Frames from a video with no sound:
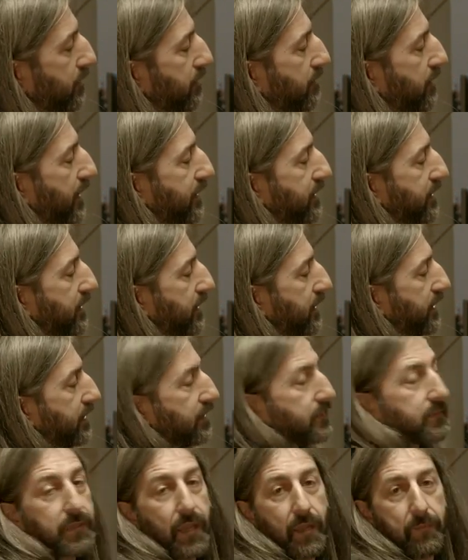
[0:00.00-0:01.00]
We've added
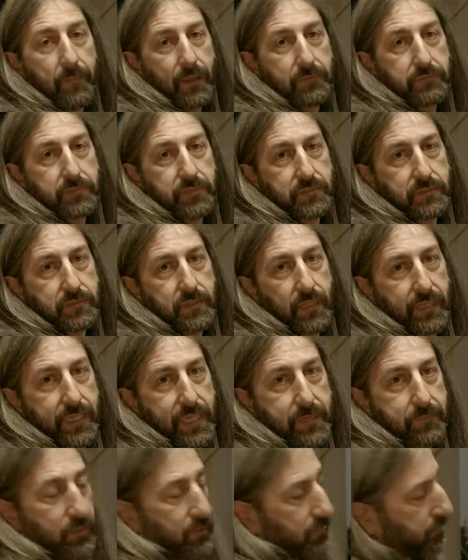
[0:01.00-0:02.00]
a mouse and
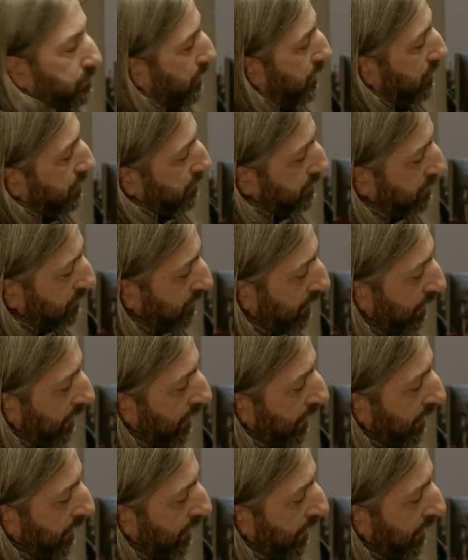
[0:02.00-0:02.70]
keyboard port